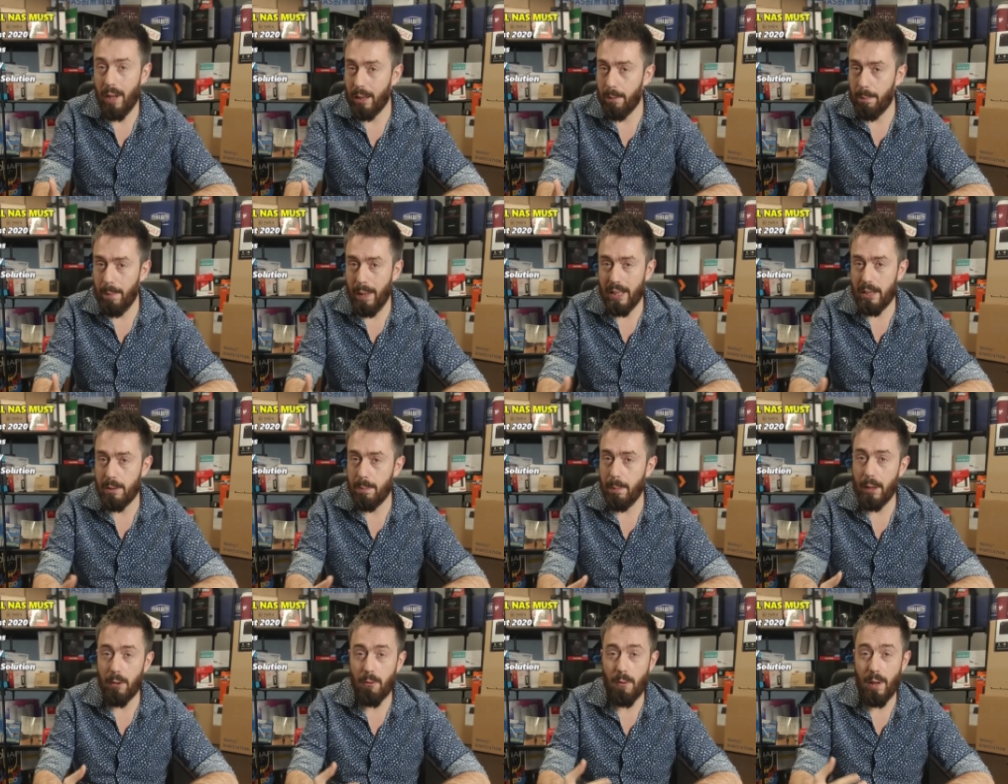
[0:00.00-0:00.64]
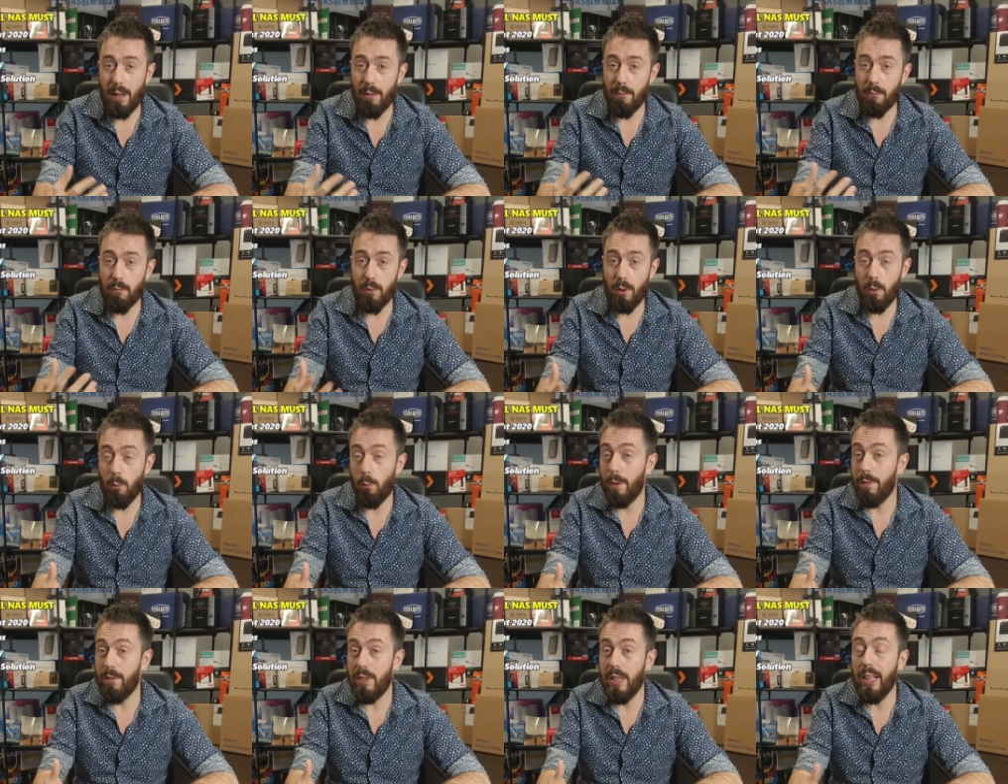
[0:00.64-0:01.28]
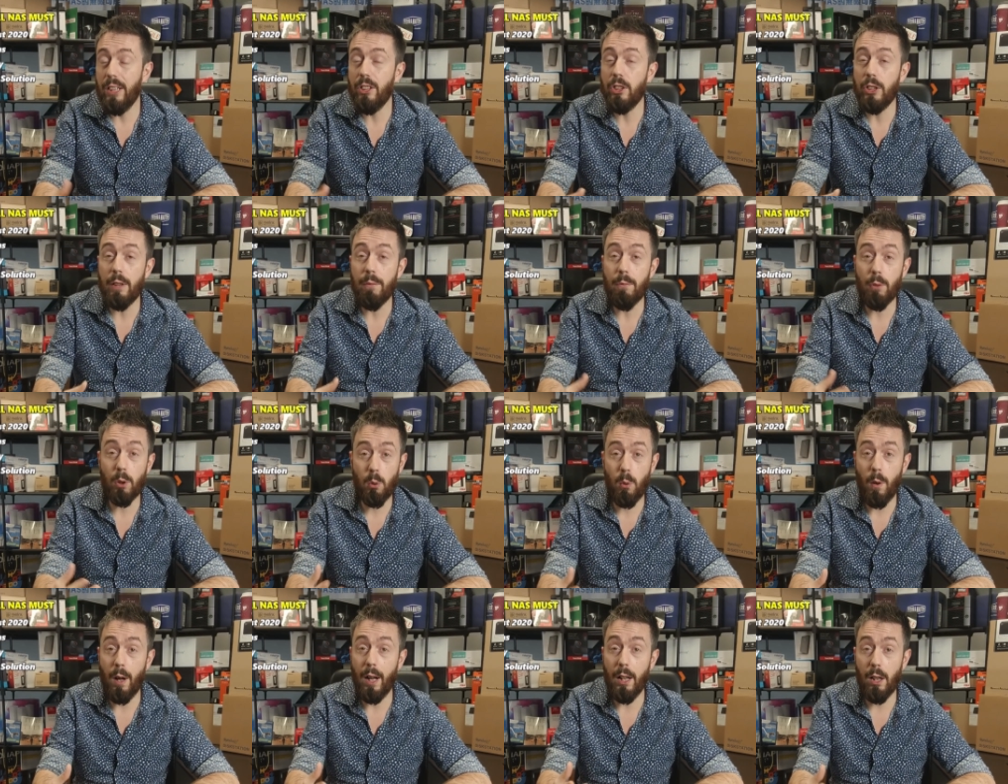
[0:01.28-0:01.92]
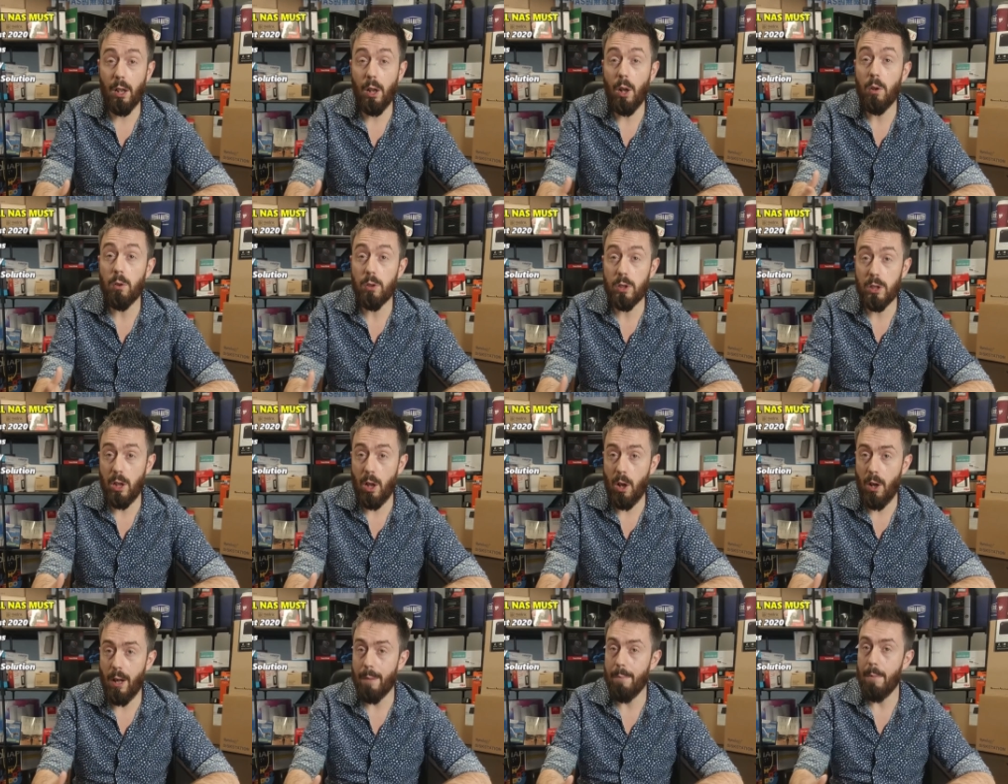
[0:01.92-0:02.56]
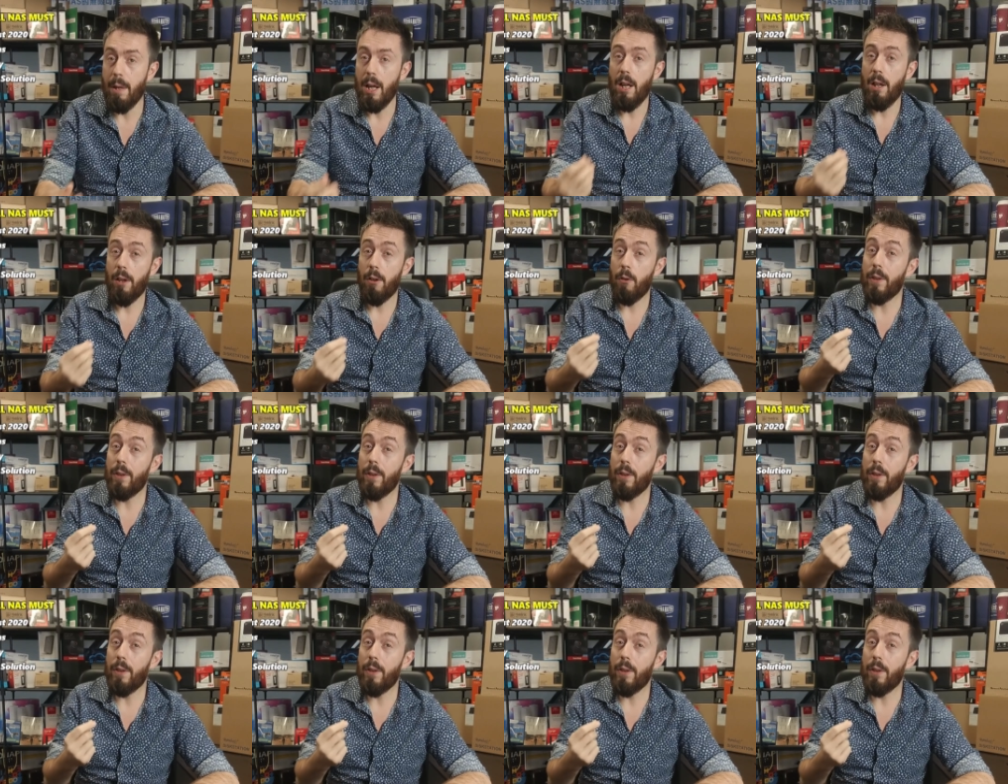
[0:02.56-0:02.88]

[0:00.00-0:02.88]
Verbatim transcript: Rack mount's been around for, with ten G for quite a long time.